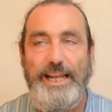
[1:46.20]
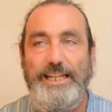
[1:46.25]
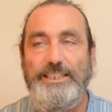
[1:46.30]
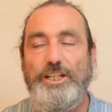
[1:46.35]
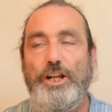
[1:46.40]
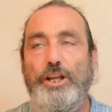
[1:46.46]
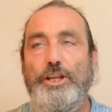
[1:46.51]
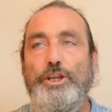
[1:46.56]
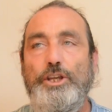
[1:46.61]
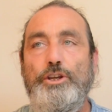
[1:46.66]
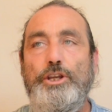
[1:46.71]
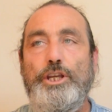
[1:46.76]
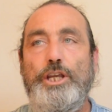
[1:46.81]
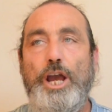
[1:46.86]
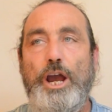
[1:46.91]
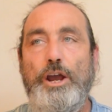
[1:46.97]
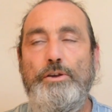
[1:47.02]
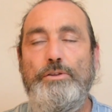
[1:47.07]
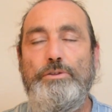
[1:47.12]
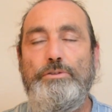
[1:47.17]
It's like you
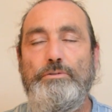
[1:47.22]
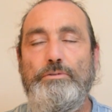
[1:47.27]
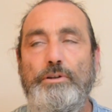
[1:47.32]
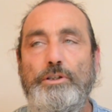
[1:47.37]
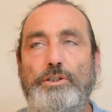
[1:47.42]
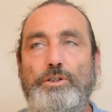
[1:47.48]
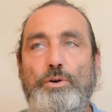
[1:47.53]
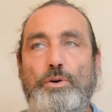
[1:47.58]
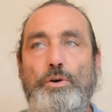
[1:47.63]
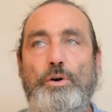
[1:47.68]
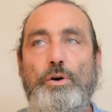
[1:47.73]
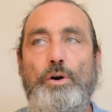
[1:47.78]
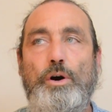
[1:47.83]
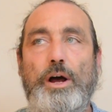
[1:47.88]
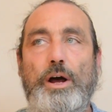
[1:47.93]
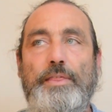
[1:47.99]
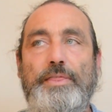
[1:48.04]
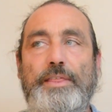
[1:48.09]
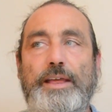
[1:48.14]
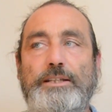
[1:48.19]
go through a
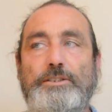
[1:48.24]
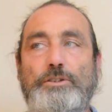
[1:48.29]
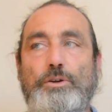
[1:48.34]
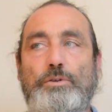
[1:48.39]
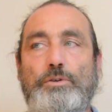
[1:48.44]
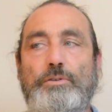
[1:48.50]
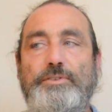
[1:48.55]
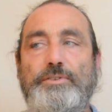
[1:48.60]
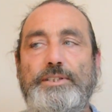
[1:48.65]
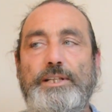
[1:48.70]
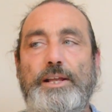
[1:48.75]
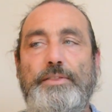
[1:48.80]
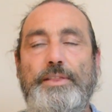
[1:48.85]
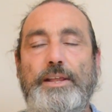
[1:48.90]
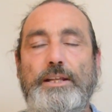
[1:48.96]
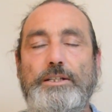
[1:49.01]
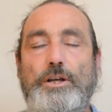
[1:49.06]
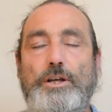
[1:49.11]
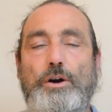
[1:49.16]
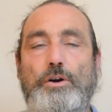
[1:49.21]
door and there's all of a sudden
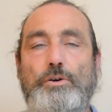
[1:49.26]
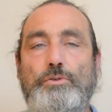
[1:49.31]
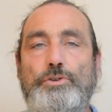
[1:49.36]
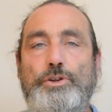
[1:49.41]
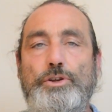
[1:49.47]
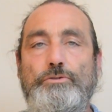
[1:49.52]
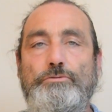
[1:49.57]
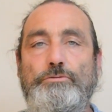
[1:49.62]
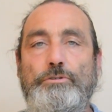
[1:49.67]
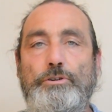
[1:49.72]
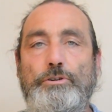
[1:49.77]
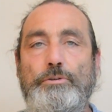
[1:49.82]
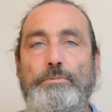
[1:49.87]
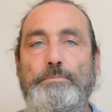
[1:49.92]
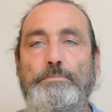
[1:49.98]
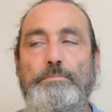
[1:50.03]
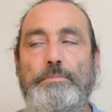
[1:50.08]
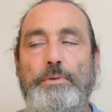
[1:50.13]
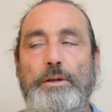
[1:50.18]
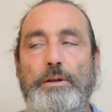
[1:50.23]
there's a whole new
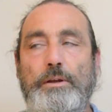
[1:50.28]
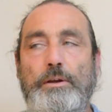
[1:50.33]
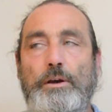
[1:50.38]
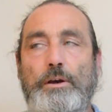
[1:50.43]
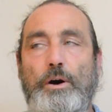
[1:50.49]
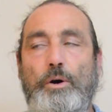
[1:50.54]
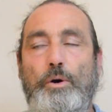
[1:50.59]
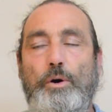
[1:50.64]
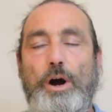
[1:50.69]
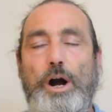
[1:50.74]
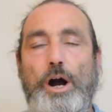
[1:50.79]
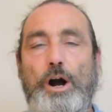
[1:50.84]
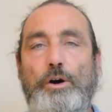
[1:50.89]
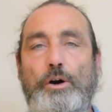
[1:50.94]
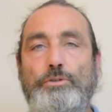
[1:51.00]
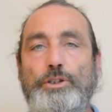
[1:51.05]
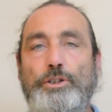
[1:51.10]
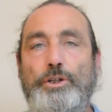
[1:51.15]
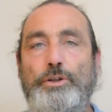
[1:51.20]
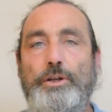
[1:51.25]
room or a
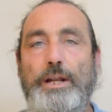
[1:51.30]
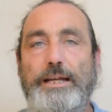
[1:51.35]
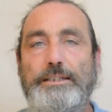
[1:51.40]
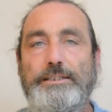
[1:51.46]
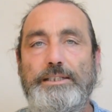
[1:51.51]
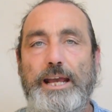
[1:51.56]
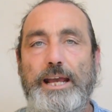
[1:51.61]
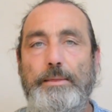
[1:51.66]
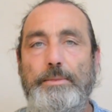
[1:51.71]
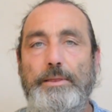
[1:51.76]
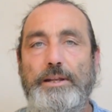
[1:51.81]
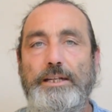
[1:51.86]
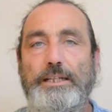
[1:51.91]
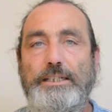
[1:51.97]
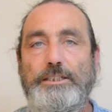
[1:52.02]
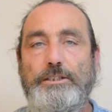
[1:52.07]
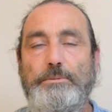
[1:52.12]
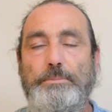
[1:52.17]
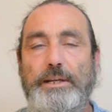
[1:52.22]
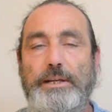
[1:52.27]
whole new landscape that
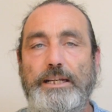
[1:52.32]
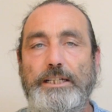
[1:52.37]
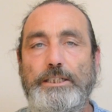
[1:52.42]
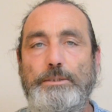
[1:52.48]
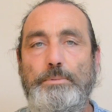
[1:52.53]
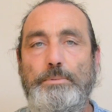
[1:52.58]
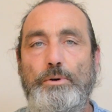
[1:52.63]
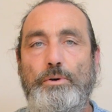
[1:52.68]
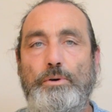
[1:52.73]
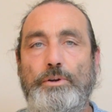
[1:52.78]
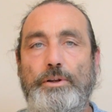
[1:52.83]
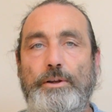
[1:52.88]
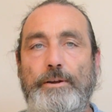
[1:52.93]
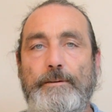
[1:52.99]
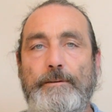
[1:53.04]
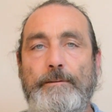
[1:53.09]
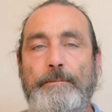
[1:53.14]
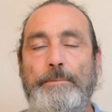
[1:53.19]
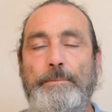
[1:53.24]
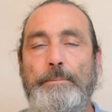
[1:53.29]
needs to be explored.
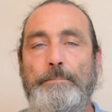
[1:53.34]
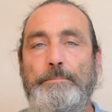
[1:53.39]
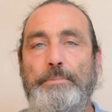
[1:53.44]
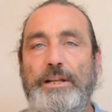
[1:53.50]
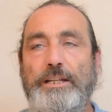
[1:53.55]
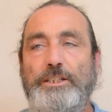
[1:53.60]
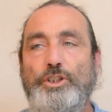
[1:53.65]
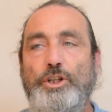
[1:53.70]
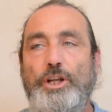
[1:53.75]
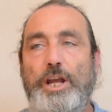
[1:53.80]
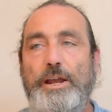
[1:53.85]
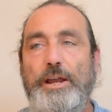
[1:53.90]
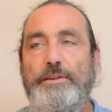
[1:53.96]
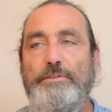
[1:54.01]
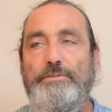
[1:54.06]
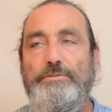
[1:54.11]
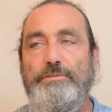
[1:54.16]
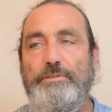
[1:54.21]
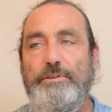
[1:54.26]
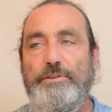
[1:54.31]
But as you're
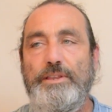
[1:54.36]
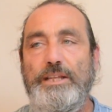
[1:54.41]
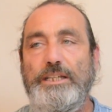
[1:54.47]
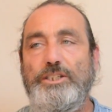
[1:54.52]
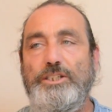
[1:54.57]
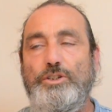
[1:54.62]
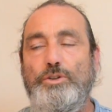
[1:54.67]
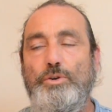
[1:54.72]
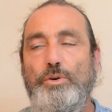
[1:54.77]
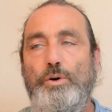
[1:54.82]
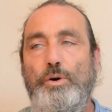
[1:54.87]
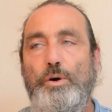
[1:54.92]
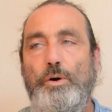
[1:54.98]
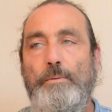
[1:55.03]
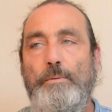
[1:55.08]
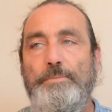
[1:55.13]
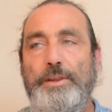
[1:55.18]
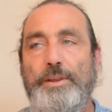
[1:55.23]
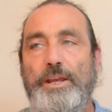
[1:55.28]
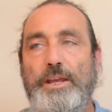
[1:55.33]
going through this
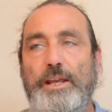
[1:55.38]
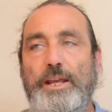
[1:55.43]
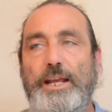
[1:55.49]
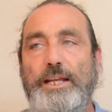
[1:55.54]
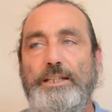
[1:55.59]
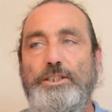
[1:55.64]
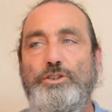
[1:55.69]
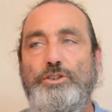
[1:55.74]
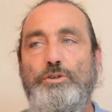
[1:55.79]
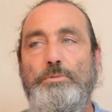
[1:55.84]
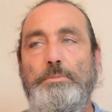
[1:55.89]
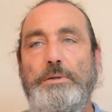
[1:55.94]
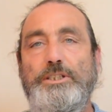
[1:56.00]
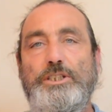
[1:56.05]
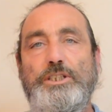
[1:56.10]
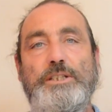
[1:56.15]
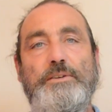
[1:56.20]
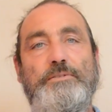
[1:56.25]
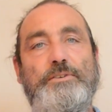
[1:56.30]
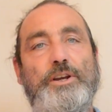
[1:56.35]
door, it's
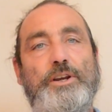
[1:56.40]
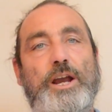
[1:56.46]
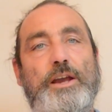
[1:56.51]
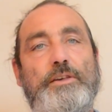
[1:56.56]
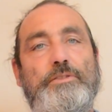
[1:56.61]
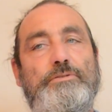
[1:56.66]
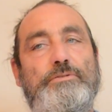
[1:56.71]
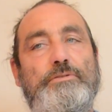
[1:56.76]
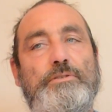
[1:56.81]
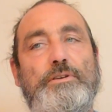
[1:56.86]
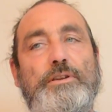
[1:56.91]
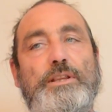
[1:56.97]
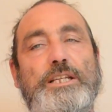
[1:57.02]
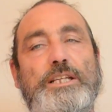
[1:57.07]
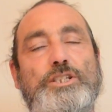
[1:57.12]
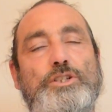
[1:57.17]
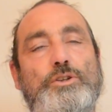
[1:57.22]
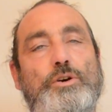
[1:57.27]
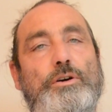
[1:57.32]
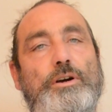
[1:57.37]
almost as if you're going through
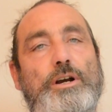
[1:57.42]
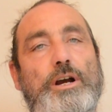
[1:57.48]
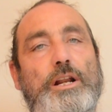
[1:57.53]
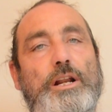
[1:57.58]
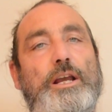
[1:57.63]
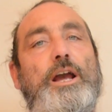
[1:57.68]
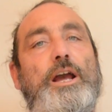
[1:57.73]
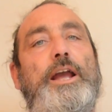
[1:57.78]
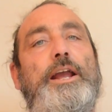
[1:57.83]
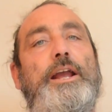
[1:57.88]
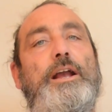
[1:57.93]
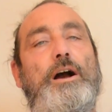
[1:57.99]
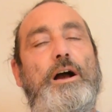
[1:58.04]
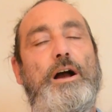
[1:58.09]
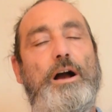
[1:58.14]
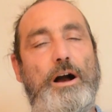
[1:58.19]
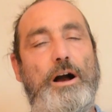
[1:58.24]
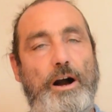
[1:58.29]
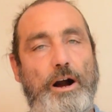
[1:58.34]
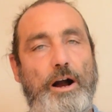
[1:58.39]
this door kind of going,
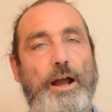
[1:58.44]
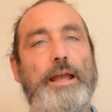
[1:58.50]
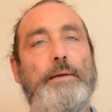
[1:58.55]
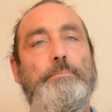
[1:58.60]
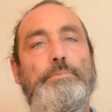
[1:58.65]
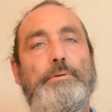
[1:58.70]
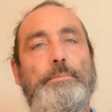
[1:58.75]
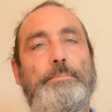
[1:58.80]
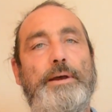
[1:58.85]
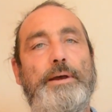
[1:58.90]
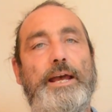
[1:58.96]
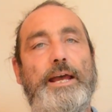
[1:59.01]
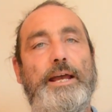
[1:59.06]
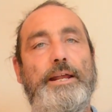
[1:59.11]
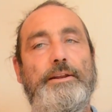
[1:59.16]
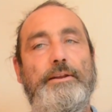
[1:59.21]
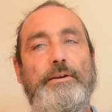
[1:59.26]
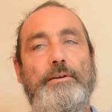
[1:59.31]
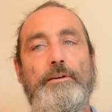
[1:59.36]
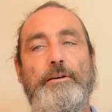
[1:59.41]
I am
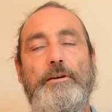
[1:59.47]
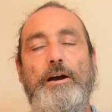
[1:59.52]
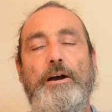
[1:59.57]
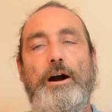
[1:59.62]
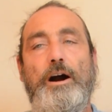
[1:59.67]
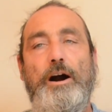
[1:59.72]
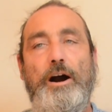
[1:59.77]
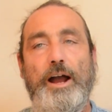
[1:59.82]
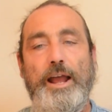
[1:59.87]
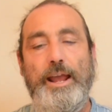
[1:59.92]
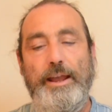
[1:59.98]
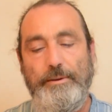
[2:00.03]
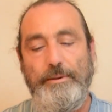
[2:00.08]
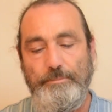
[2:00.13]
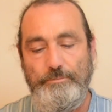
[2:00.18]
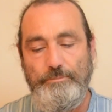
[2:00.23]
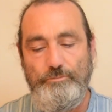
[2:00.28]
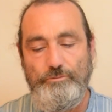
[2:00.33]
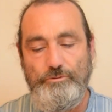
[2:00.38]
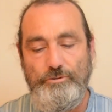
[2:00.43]
prepared, I
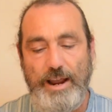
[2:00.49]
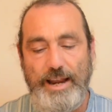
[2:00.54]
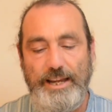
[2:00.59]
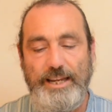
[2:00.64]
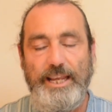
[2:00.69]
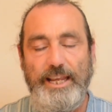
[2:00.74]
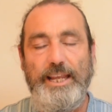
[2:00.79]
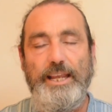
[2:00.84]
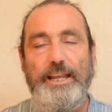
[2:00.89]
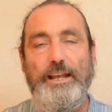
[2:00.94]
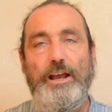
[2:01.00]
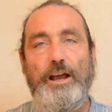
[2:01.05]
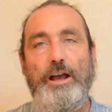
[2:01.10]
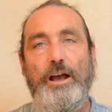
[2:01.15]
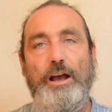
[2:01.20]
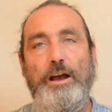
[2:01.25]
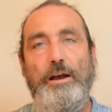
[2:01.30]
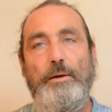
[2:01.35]
am ready.